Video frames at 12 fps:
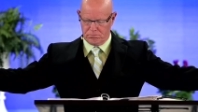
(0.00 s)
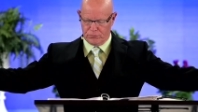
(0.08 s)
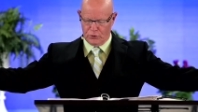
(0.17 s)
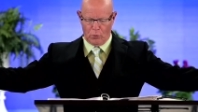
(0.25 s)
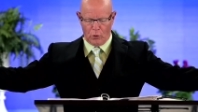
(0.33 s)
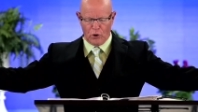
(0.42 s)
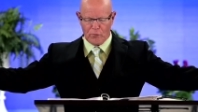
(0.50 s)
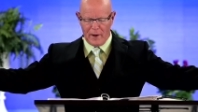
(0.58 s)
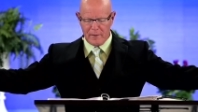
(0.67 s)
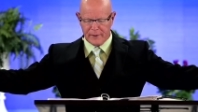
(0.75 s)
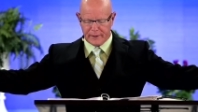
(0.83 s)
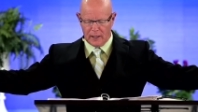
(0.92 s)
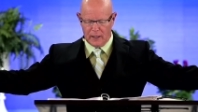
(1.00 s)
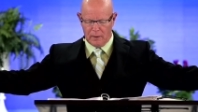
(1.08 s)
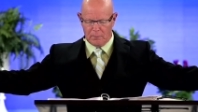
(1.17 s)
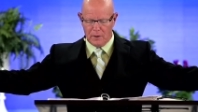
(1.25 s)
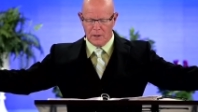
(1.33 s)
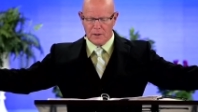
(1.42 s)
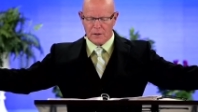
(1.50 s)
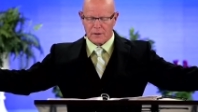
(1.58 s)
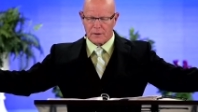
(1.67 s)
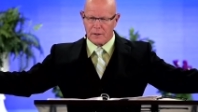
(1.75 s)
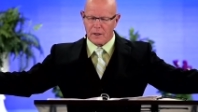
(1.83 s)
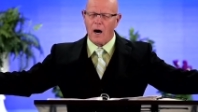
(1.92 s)
the world may become,
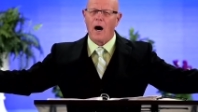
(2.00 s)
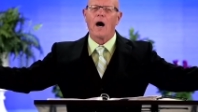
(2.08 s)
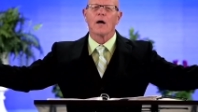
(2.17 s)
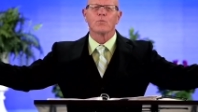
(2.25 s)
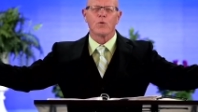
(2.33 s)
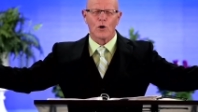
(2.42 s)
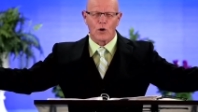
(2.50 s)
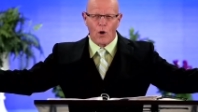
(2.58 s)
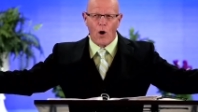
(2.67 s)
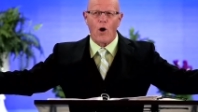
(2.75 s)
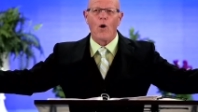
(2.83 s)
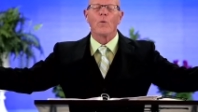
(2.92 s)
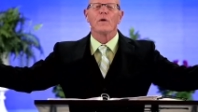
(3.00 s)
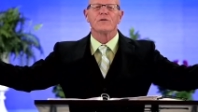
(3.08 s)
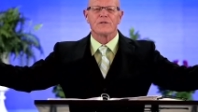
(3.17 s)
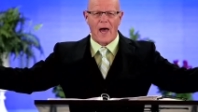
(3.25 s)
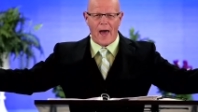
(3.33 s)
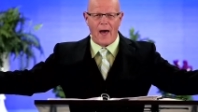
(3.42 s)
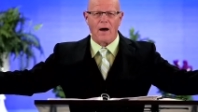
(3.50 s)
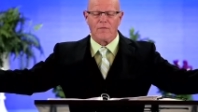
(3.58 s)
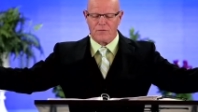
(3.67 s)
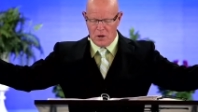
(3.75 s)
God will always have